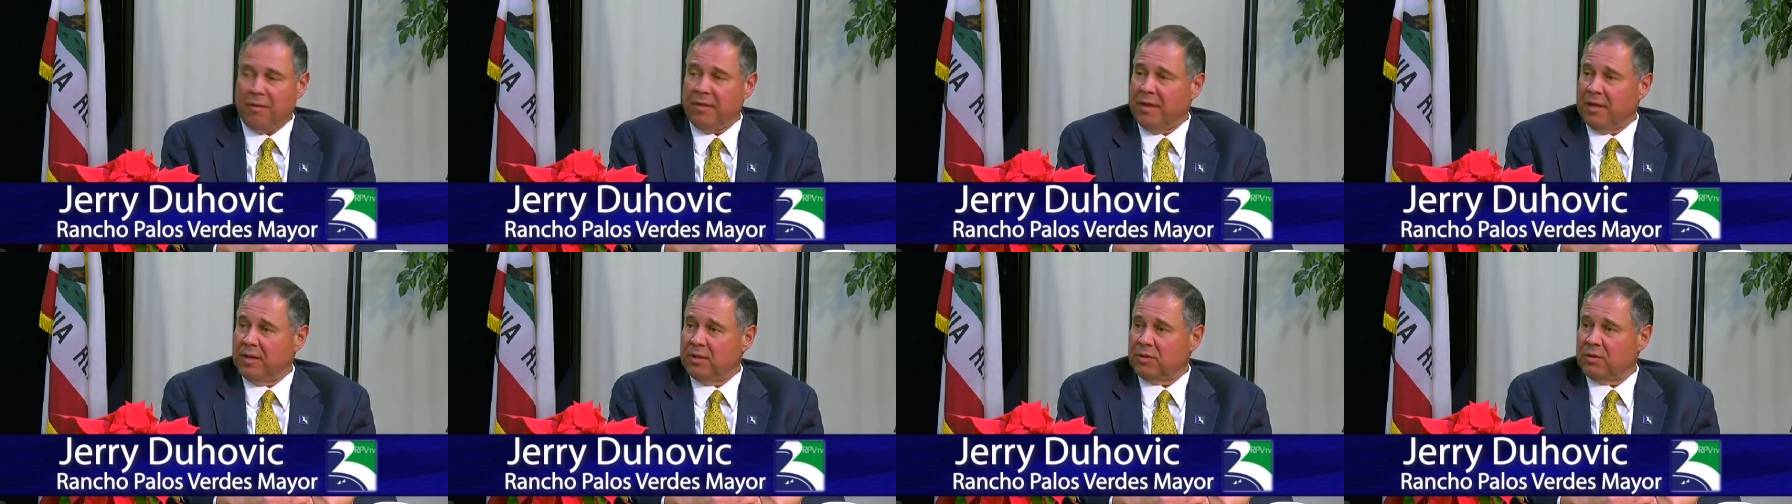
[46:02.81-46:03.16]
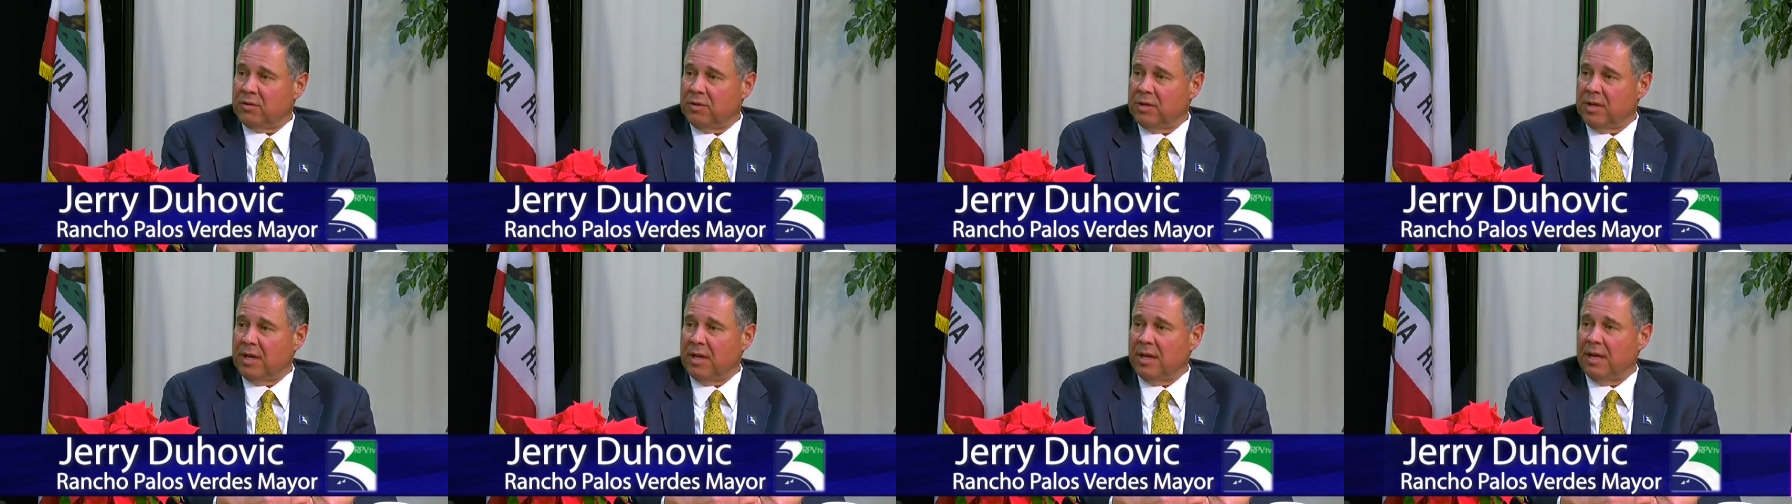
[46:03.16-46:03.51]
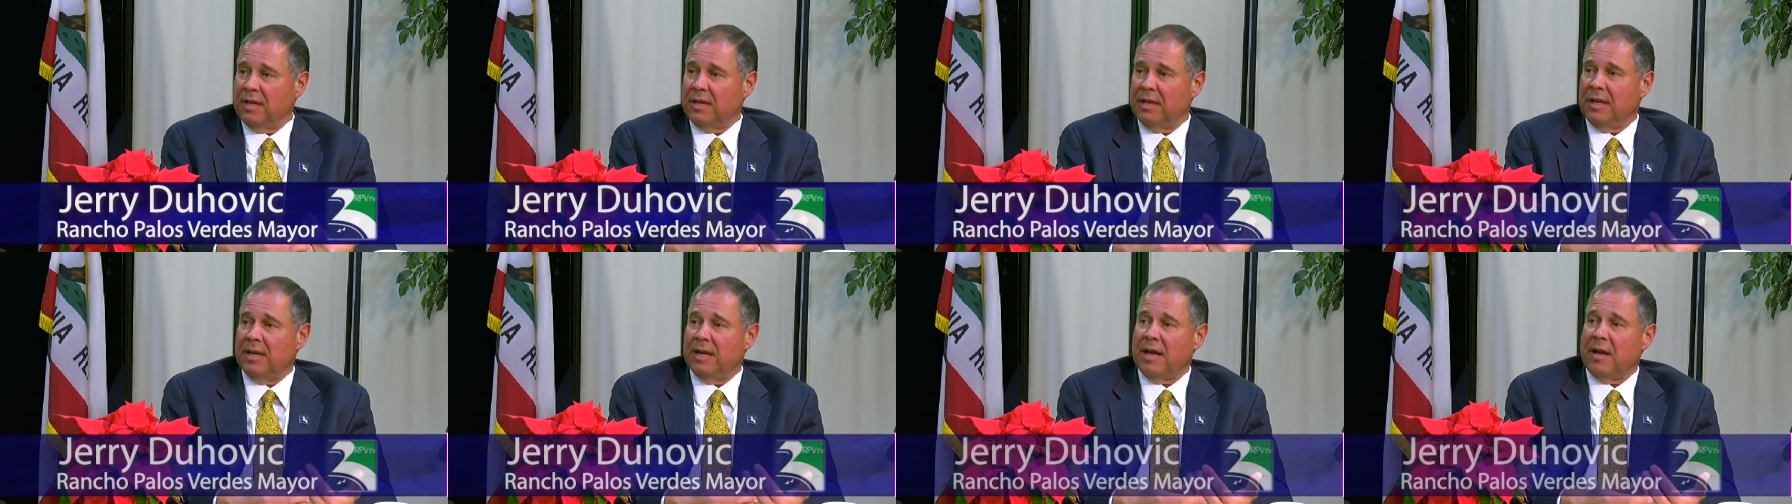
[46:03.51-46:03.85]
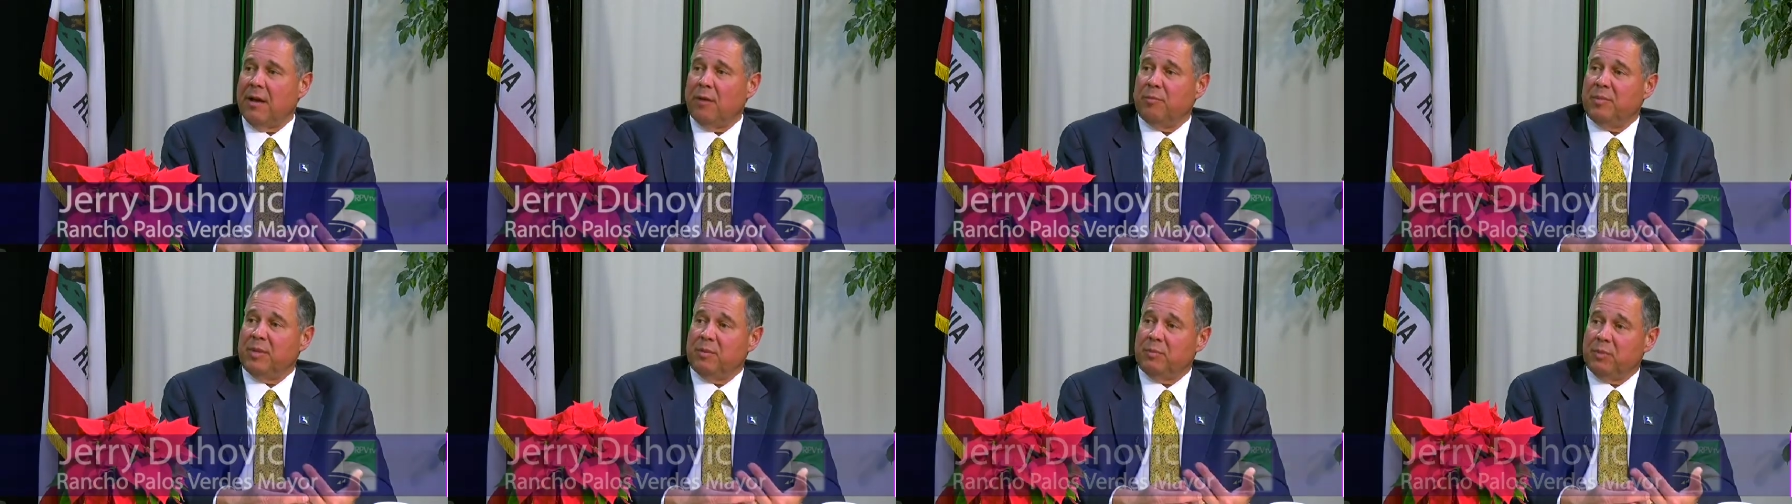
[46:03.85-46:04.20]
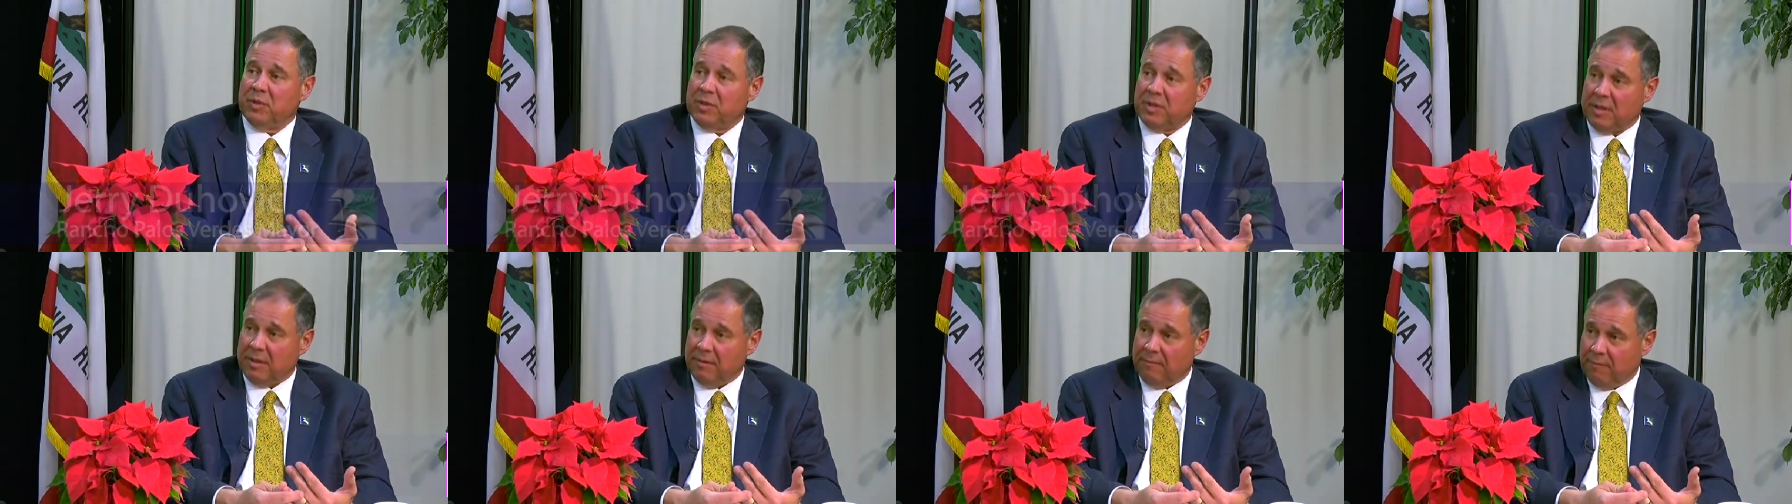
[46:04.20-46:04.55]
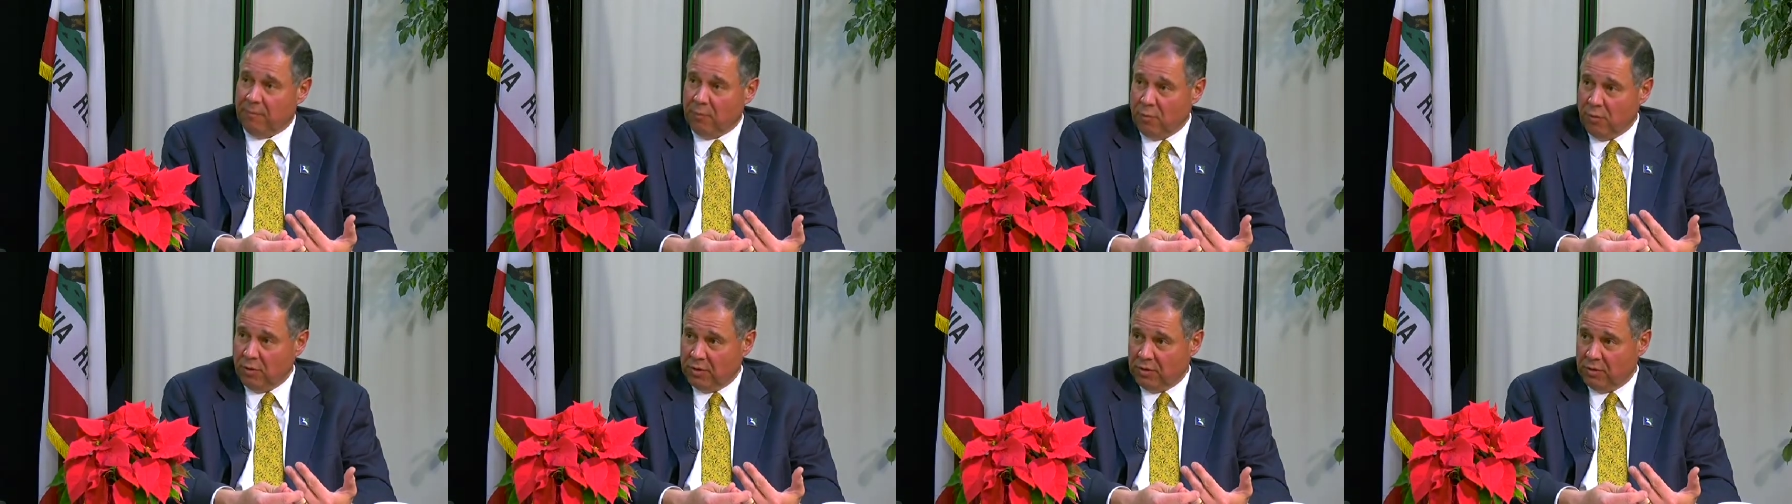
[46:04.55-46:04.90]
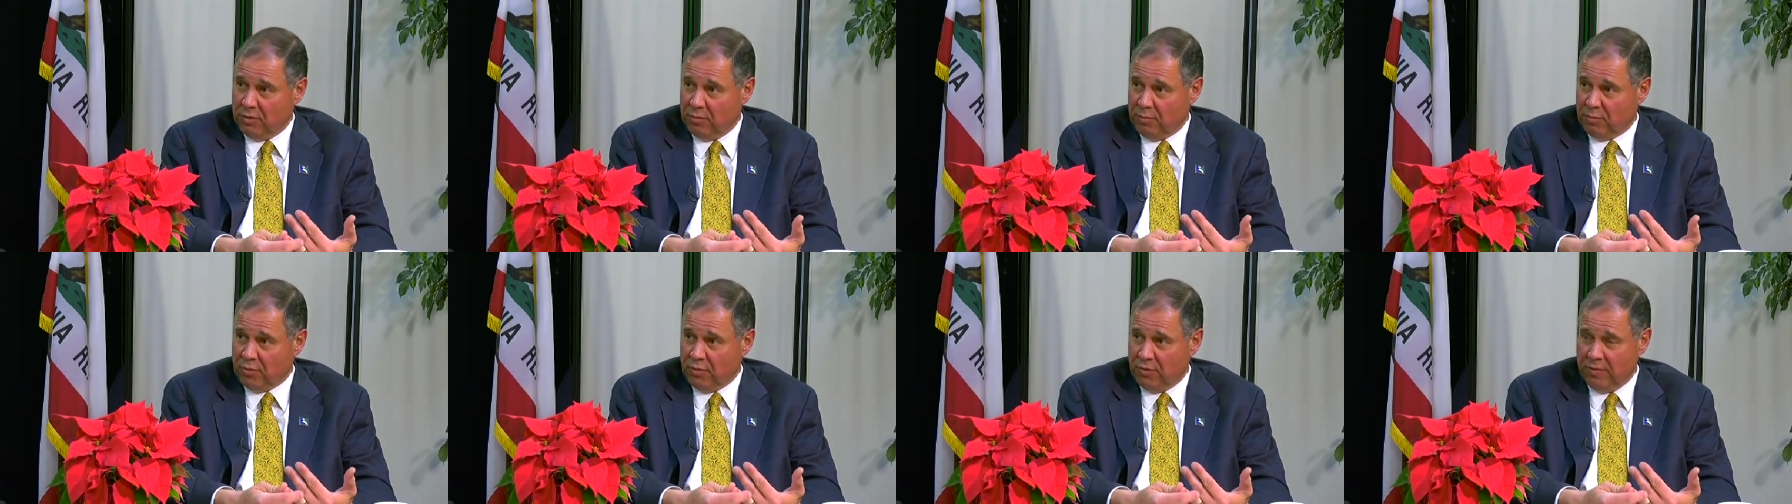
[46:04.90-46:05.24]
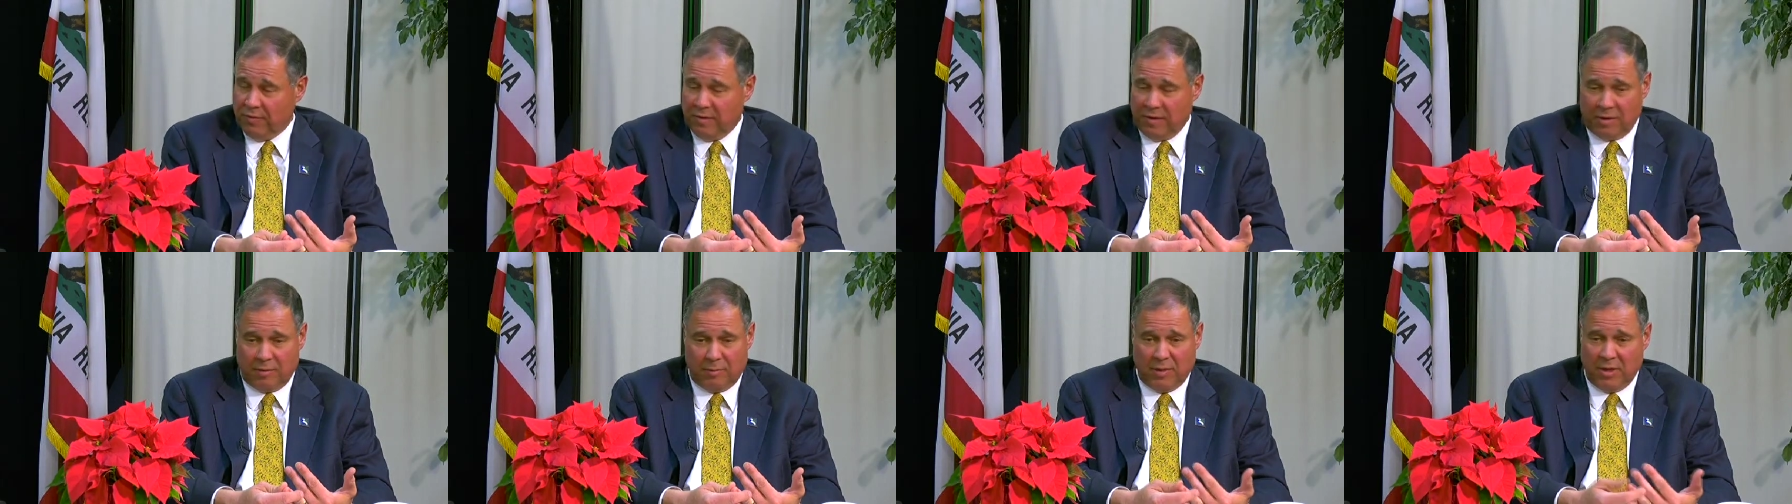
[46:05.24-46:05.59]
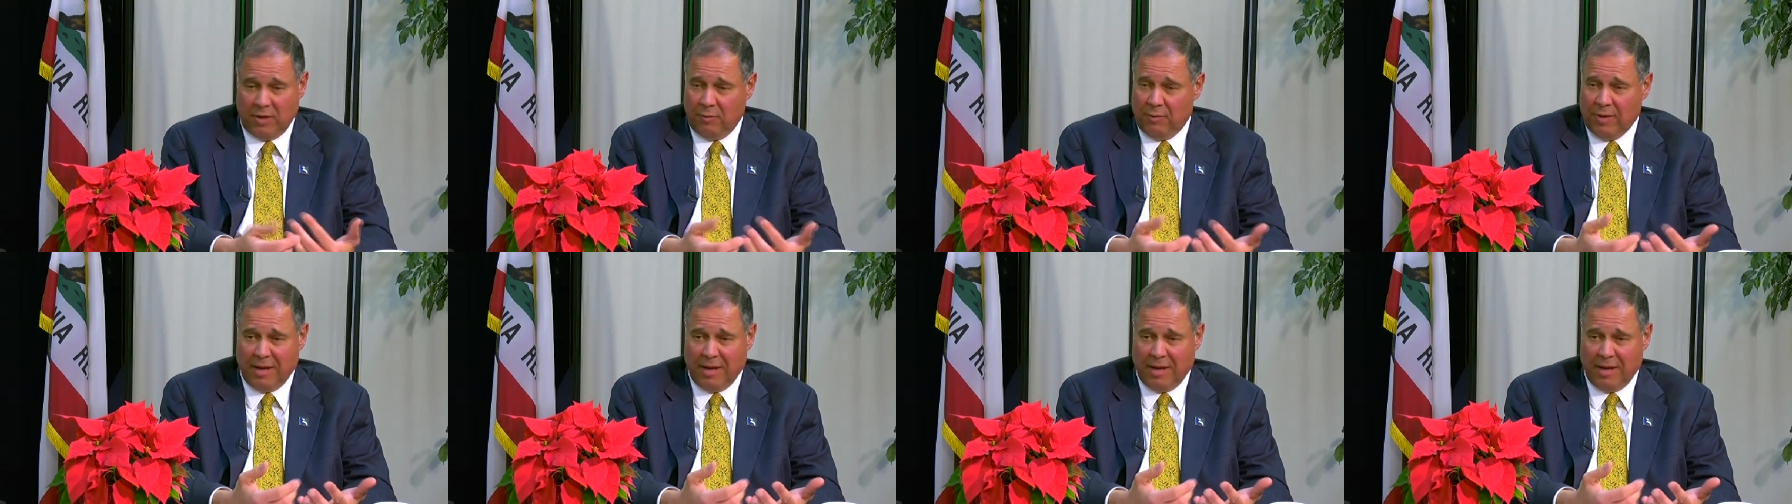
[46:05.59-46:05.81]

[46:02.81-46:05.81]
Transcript: things are done and how people step forward to improve the community.